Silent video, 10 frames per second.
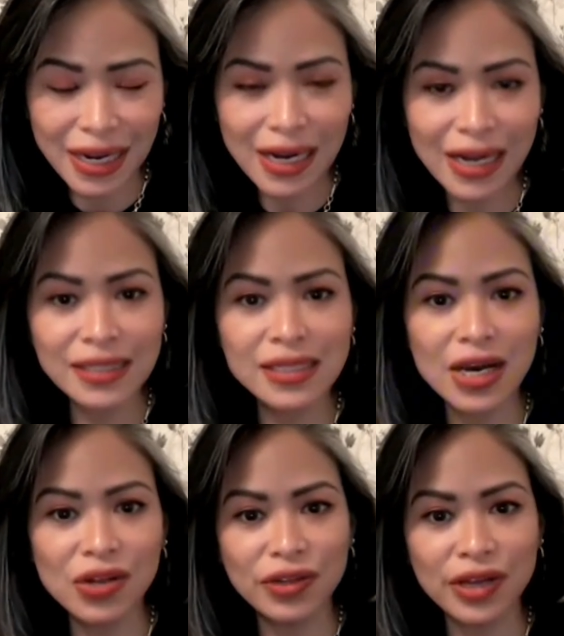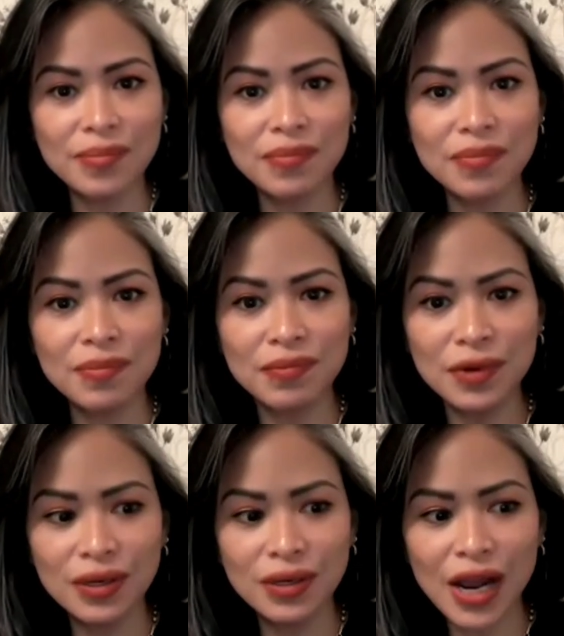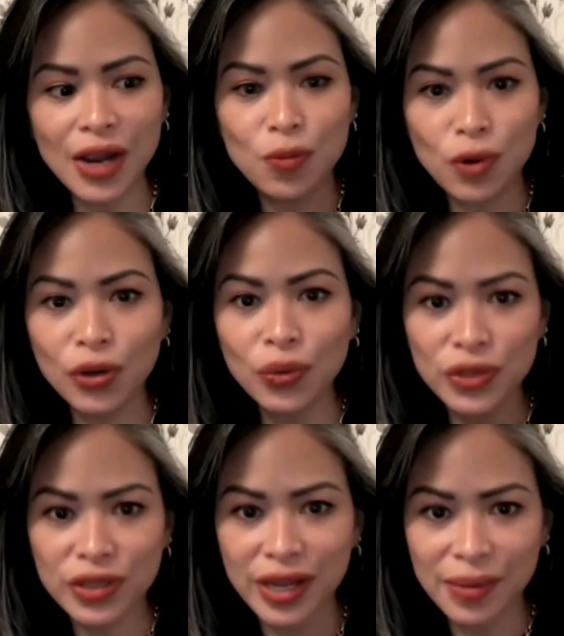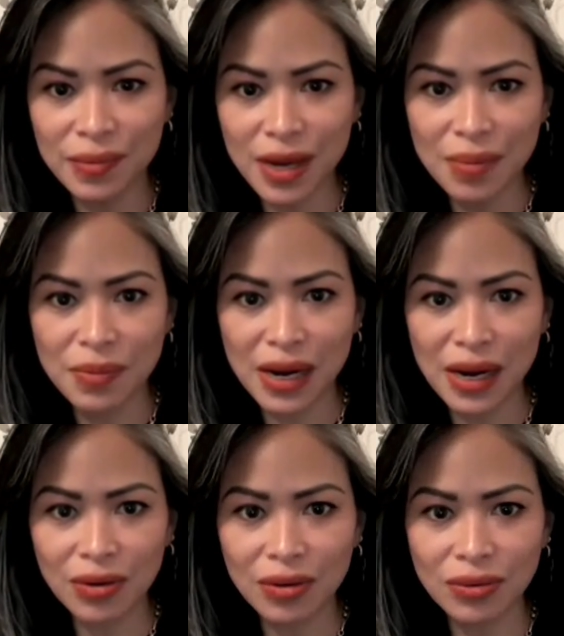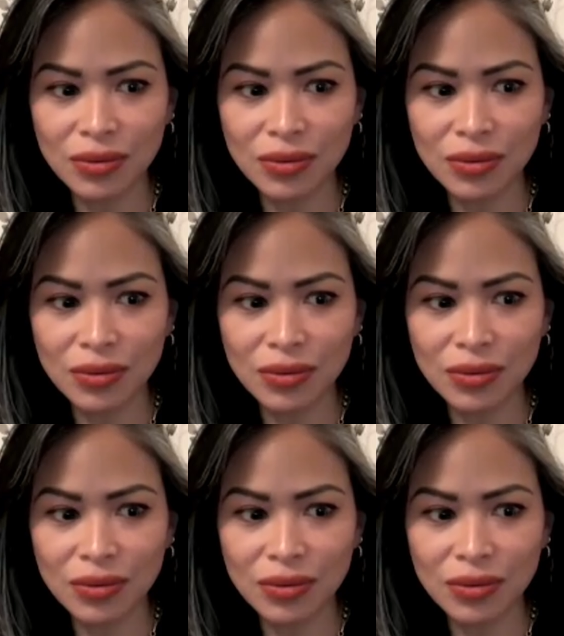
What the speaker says: I tell them, I work with them about